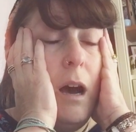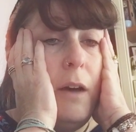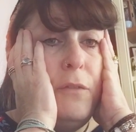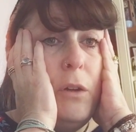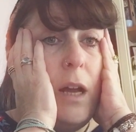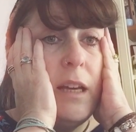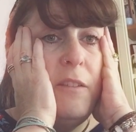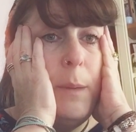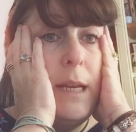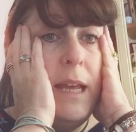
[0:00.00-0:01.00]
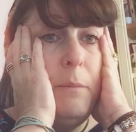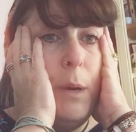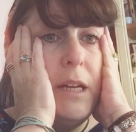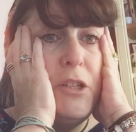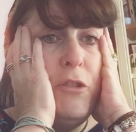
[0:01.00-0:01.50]
I feel like I've been hit
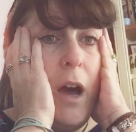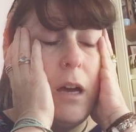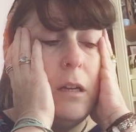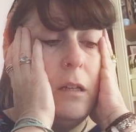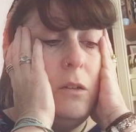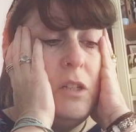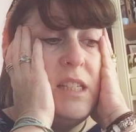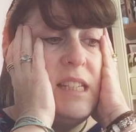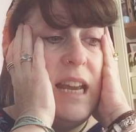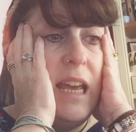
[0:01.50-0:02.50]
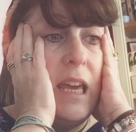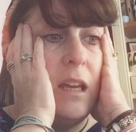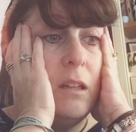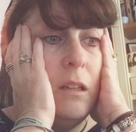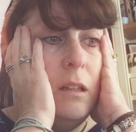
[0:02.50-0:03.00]
by a truck, honestly.
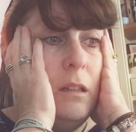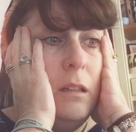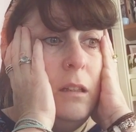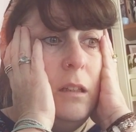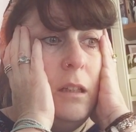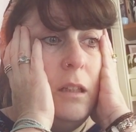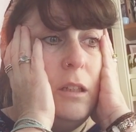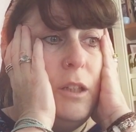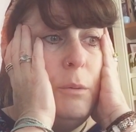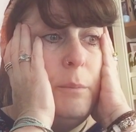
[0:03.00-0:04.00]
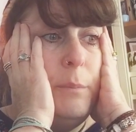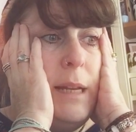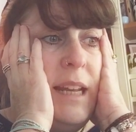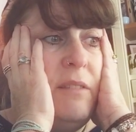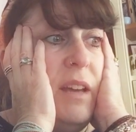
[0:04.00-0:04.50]
You wouldn't
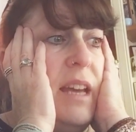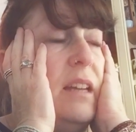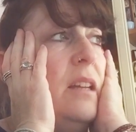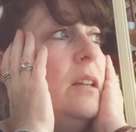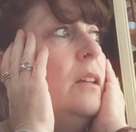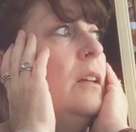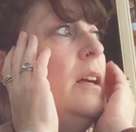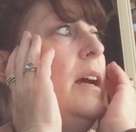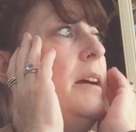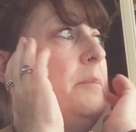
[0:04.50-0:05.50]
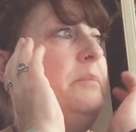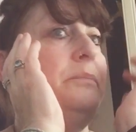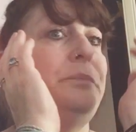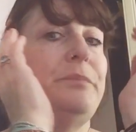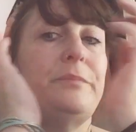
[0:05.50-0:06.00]
believe it. Um,
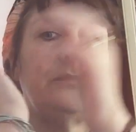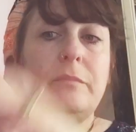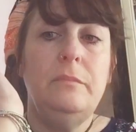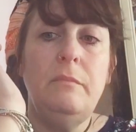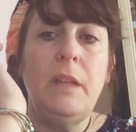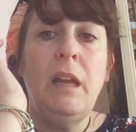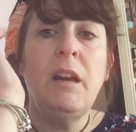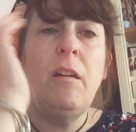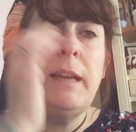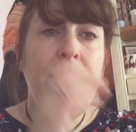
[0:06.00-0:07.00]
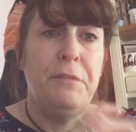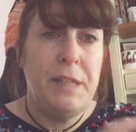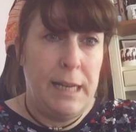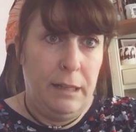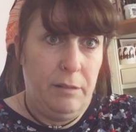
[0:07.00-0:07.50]
I can't lift
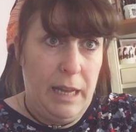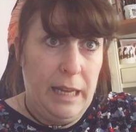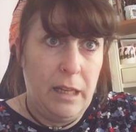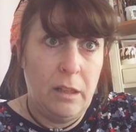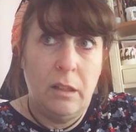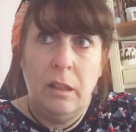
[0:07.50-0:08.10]
anything.